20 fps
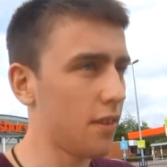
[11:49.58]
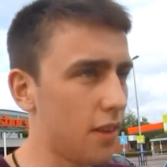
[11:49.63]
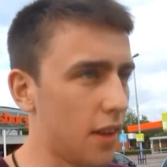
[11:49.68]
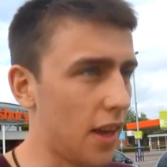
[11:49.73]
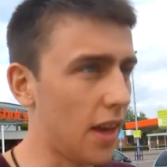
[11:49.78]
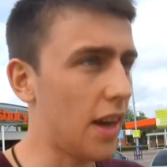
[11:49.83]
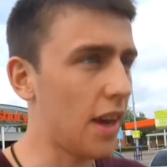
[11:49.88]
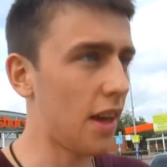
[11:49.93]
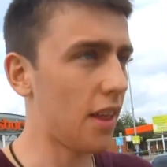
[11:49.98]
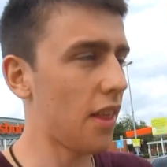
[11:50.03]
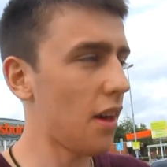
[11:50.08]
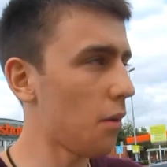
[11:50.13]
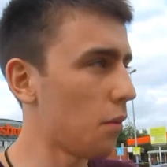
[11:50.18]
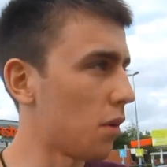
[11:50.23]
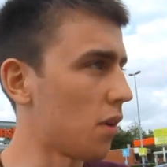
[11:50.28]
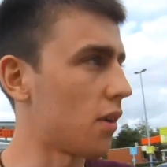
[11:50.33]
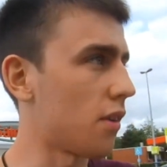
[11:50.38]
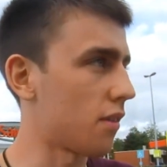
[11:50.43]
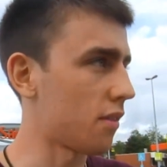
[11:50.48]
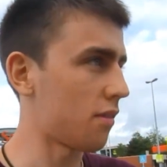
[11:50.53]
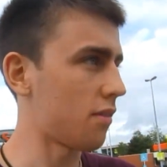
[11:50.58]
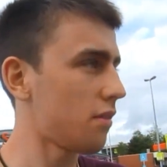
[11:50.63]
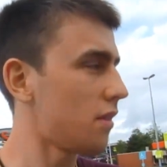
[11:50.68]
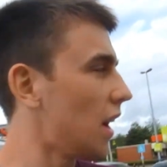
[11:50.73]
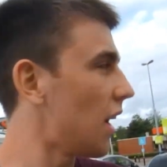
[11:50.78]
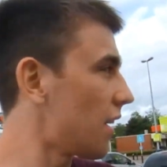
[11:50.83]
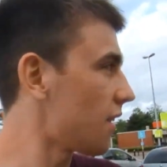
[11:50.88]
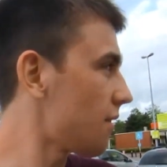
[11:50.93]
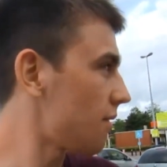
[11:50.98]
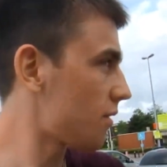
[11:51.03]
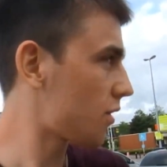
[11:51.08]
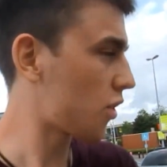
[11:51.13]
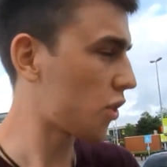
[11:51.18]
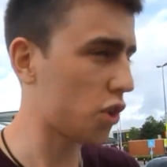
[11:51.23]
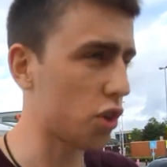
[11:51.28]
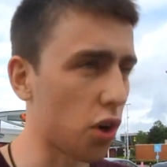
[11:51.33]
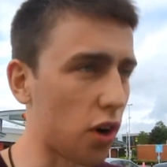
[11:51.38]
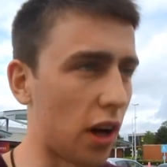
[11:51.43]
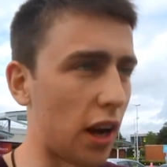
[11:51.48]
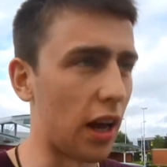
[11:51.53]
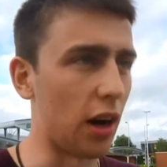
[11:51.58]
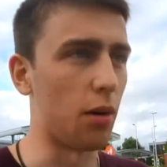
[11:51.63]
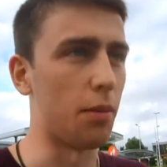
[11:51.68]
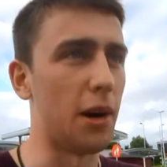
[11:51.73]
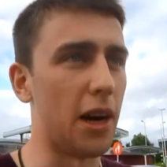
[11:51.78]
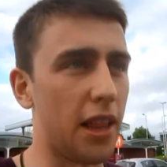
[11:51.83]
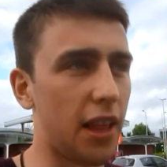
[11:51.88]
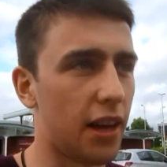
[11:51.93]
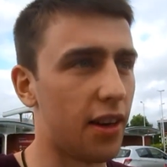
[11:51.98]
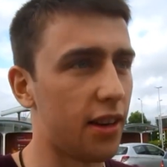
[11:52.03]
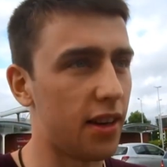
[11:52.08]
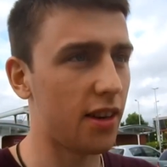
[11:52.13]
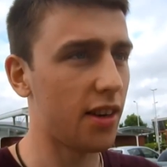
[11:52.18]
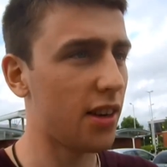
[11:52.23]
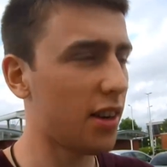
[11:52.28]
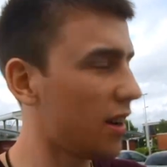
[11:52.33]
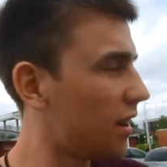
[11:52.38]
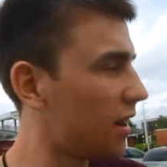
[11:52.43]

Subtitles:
Yeah, that one, that stung a little bit, that did.